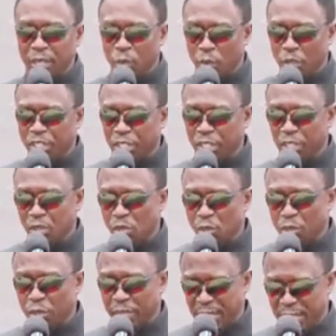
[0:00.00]
which is
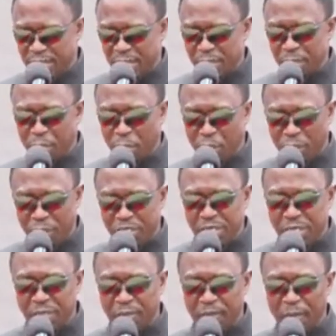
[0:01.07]
already
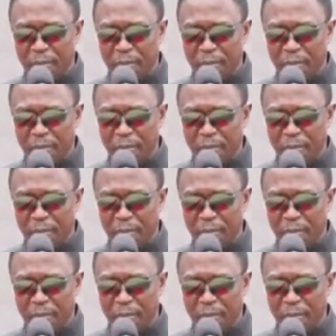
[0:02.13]
progressing.